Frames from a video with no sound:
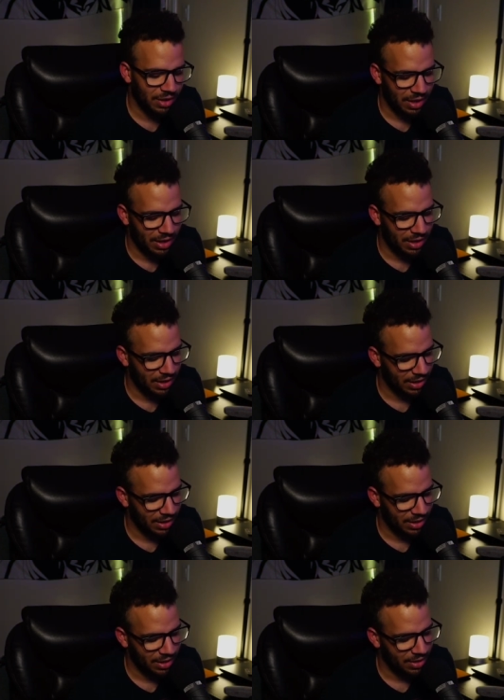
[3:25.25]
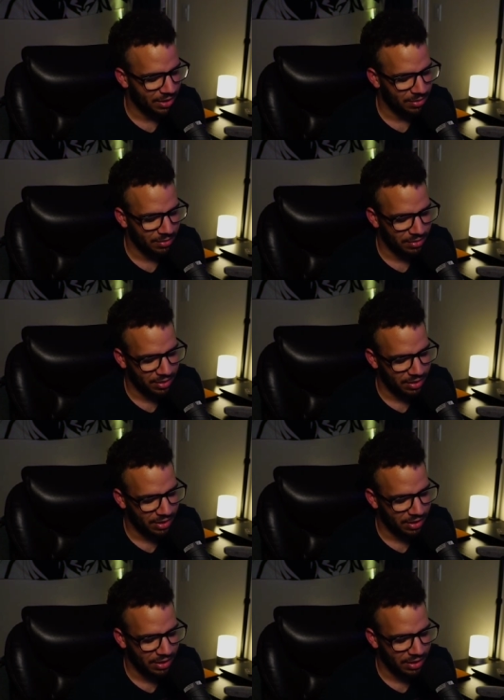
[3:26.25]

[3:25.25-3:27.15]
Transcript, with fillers: I uh,